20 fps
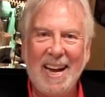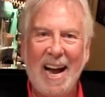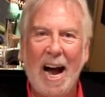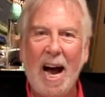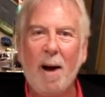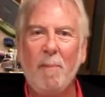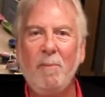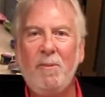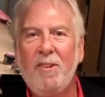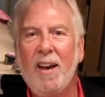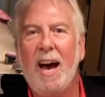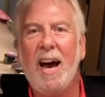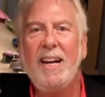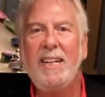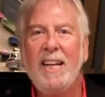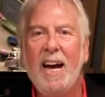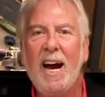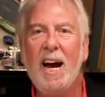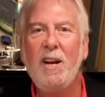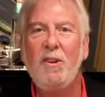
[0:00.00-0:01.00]
I'm
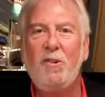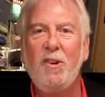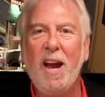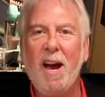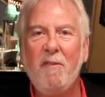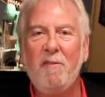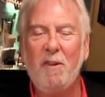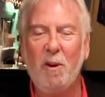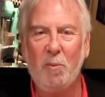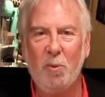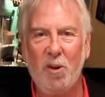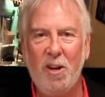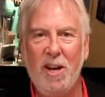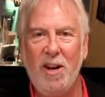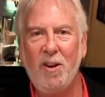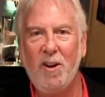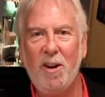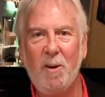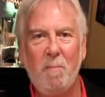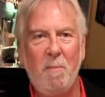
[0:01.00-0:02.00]
Tie-Dye Jeff and we're
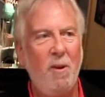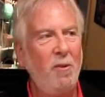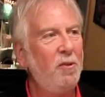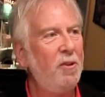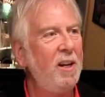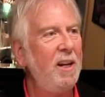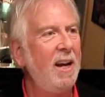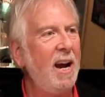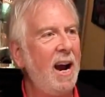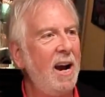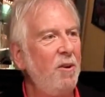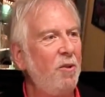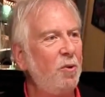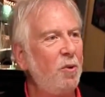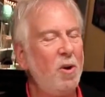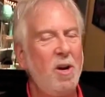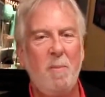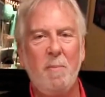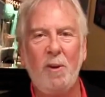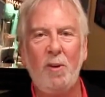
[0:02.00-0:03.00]
here at Mystic Ice
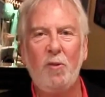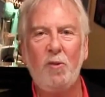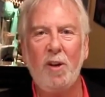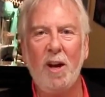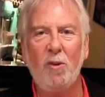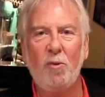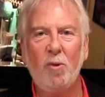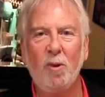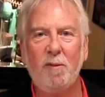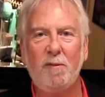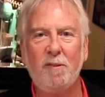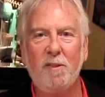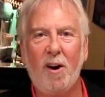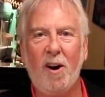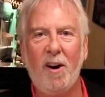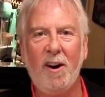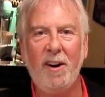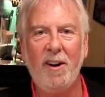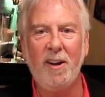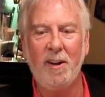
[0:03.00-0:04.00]
Cream in Central
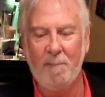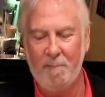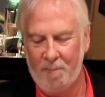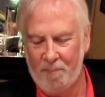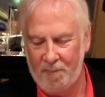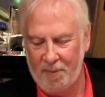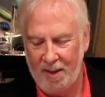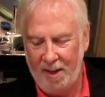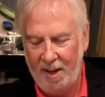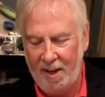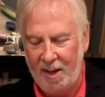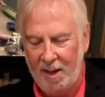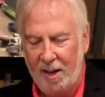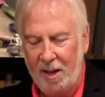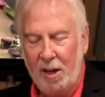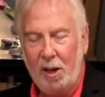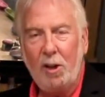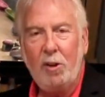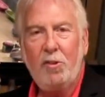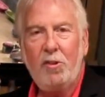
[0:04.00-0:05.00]
Florida.
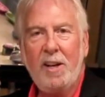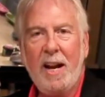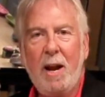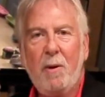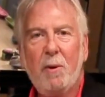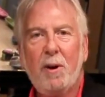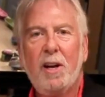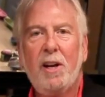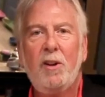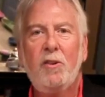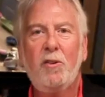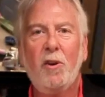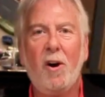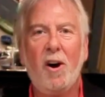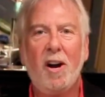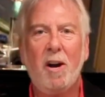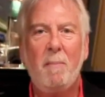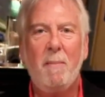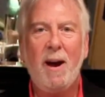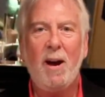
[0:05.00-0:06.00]
Today we're going to
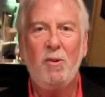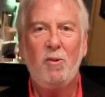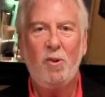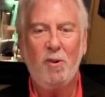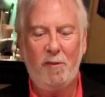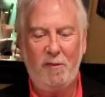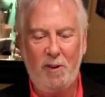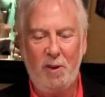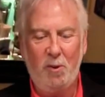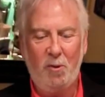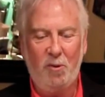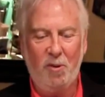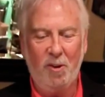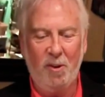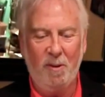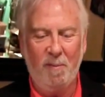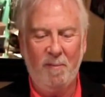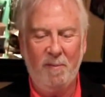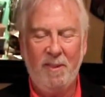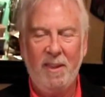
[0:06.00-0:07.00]
talk about your
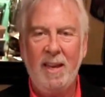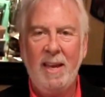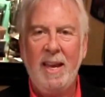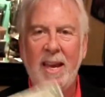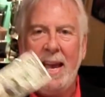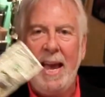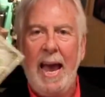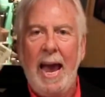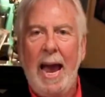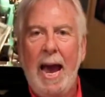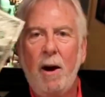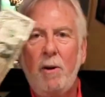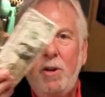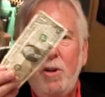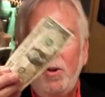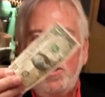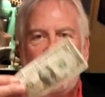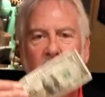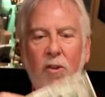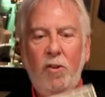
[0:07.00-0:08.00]
future. How
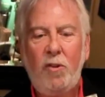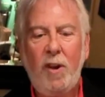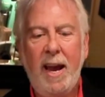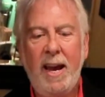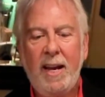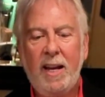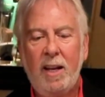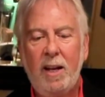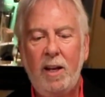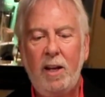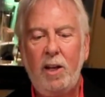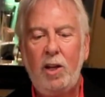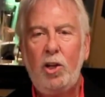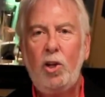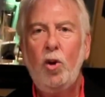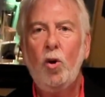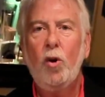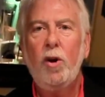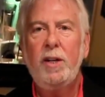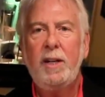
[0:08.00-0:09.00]
you can take
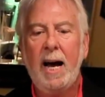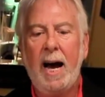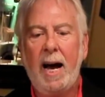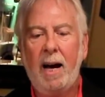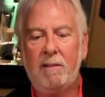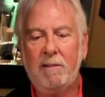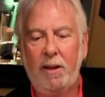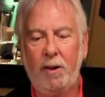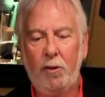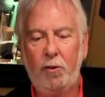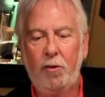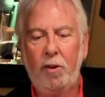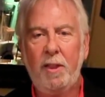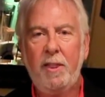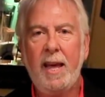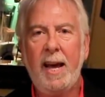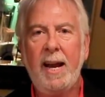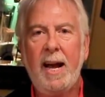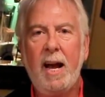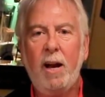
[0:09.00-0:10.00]
your dollars
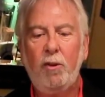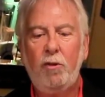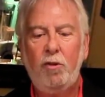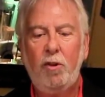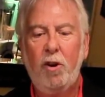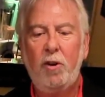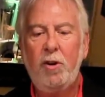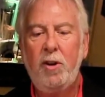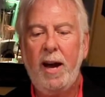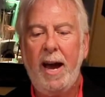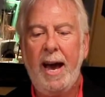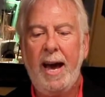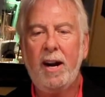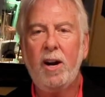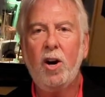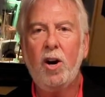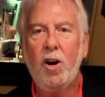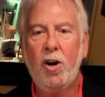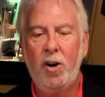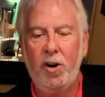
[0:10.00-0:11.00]
that I'll show you how
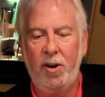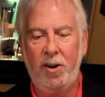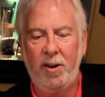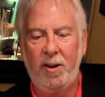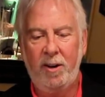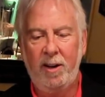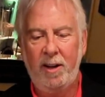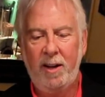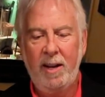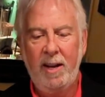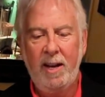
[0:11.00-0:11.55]
to earn